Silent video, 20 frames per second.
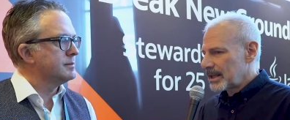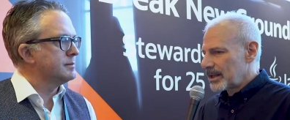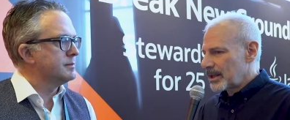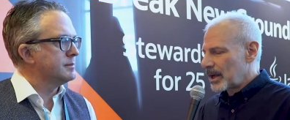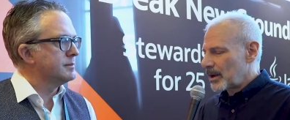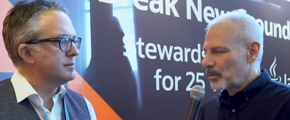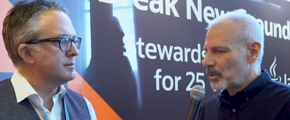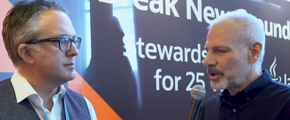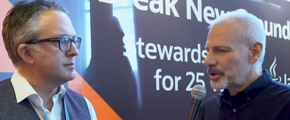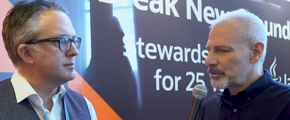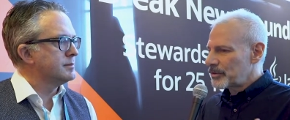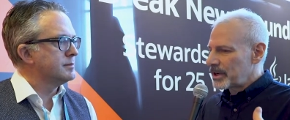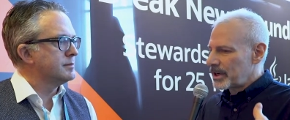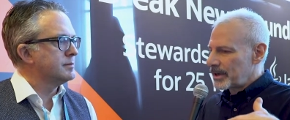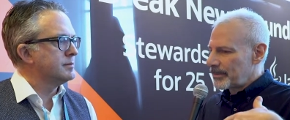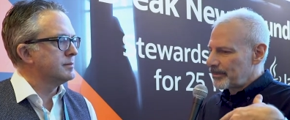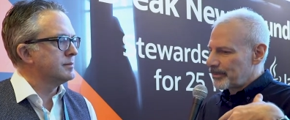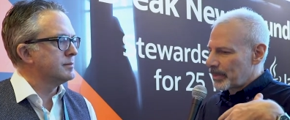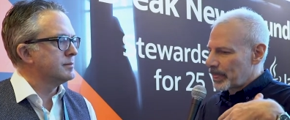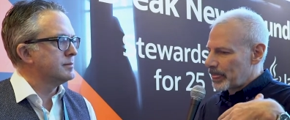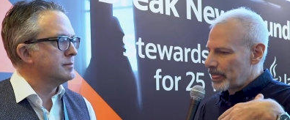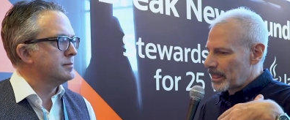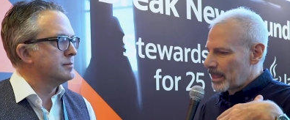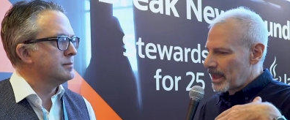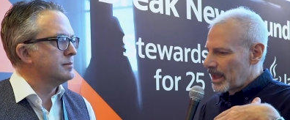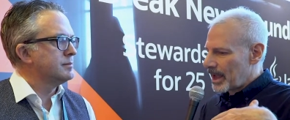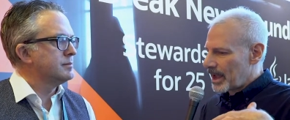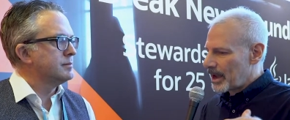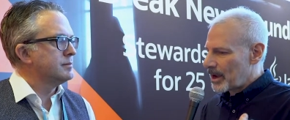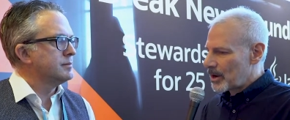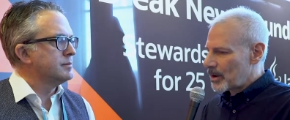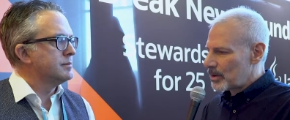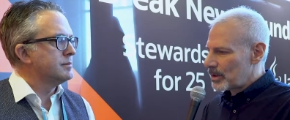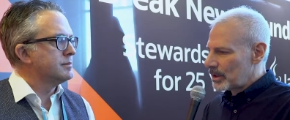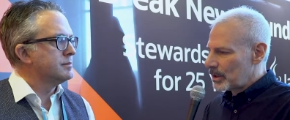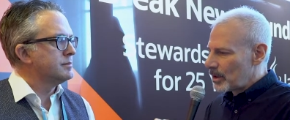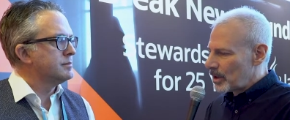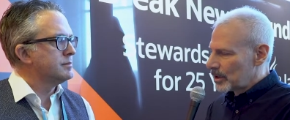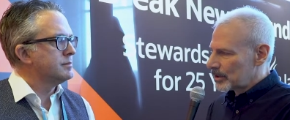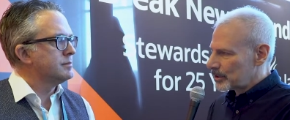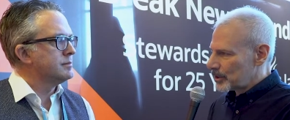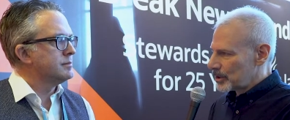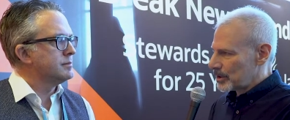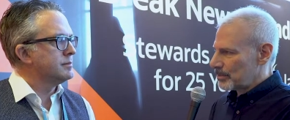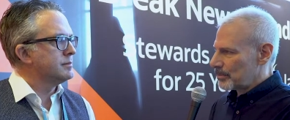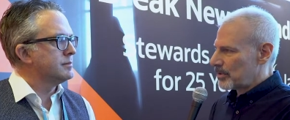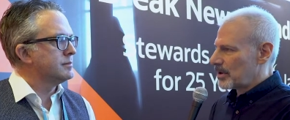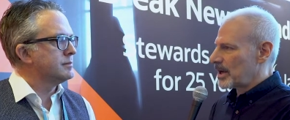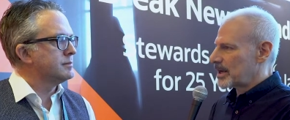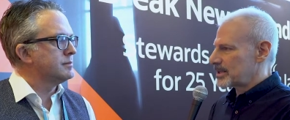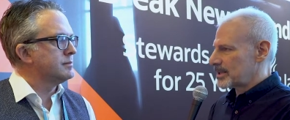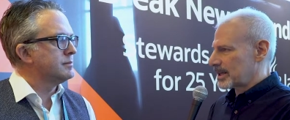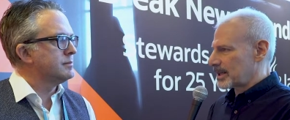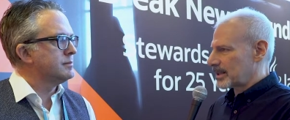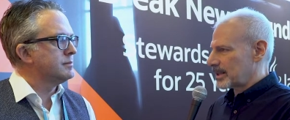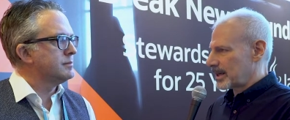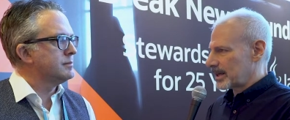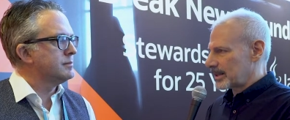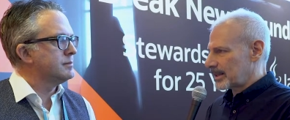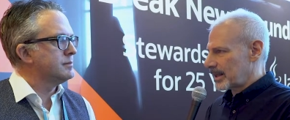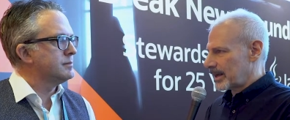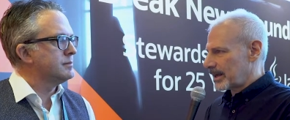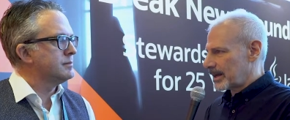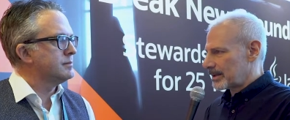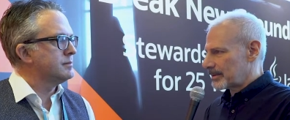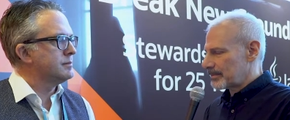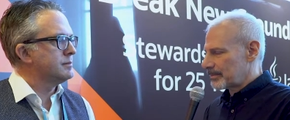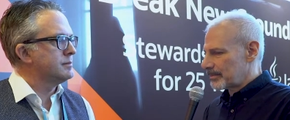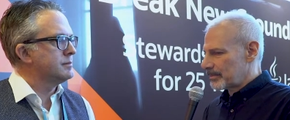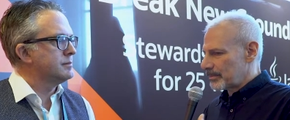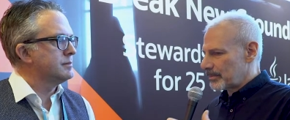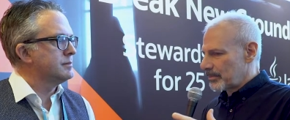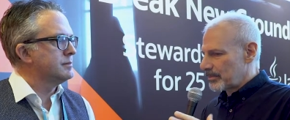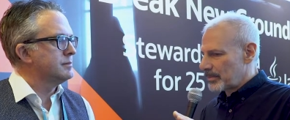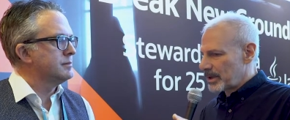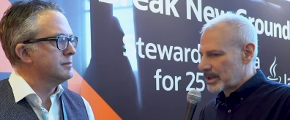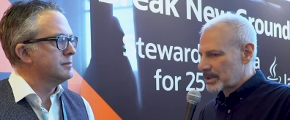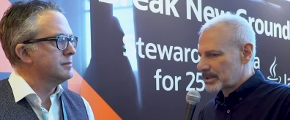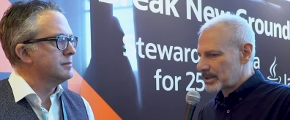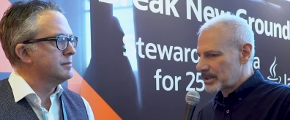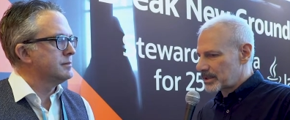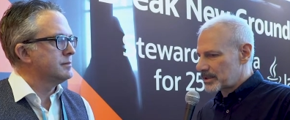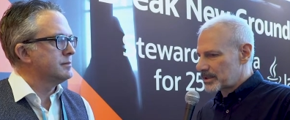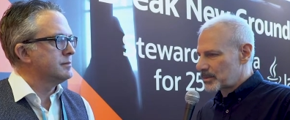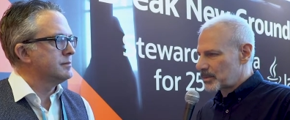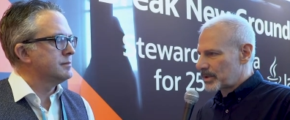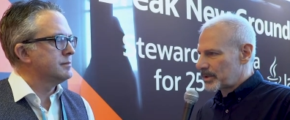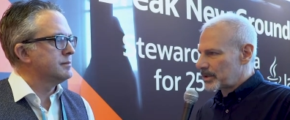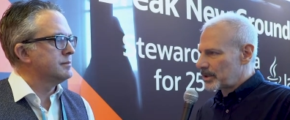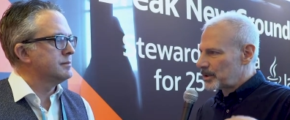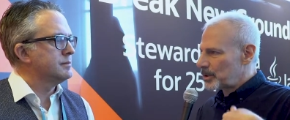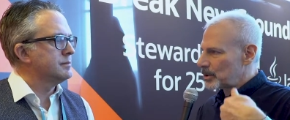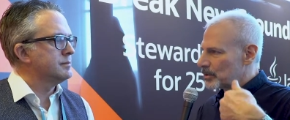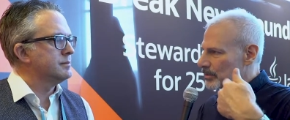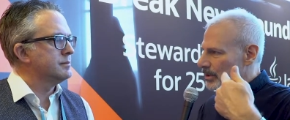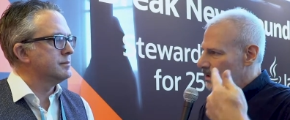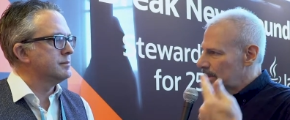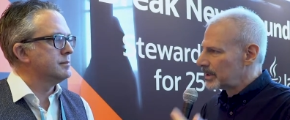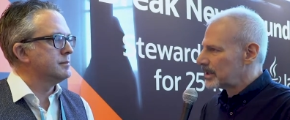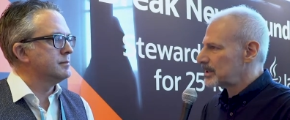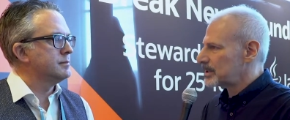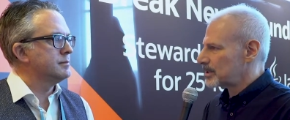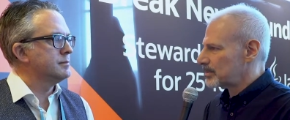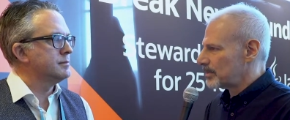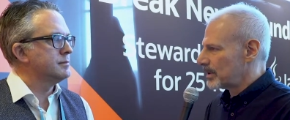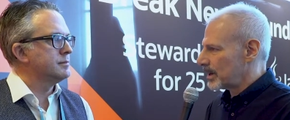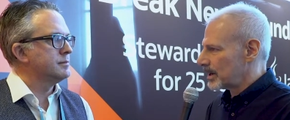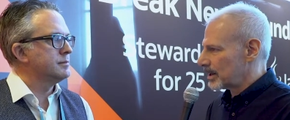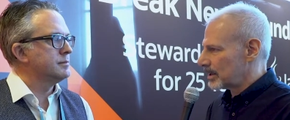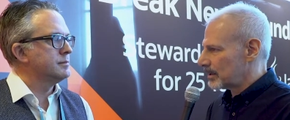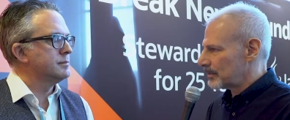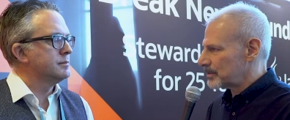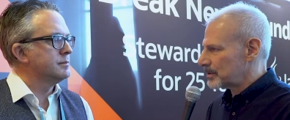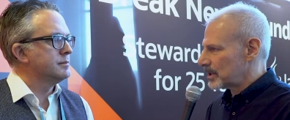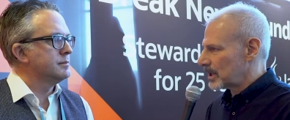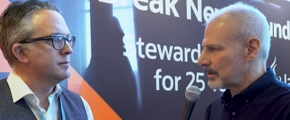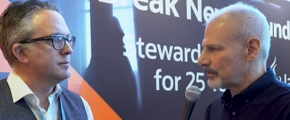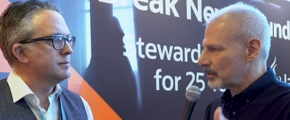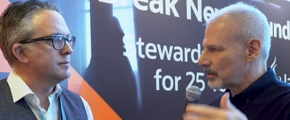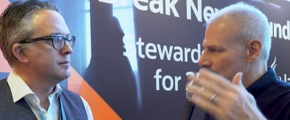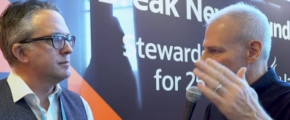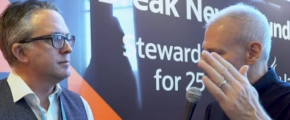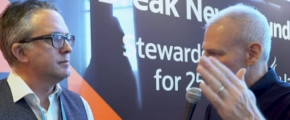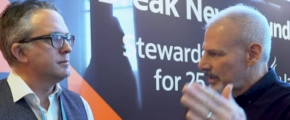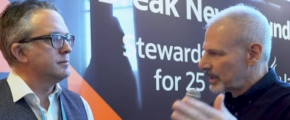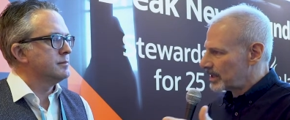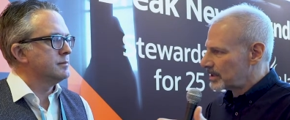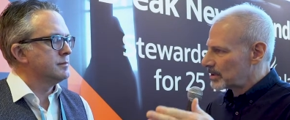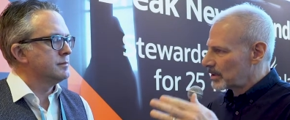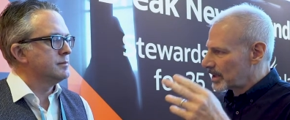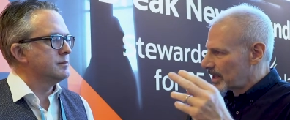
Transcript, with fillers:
Speaker 1: I'm wondering how a long-term project like that mixes with the new release model of Java, where things are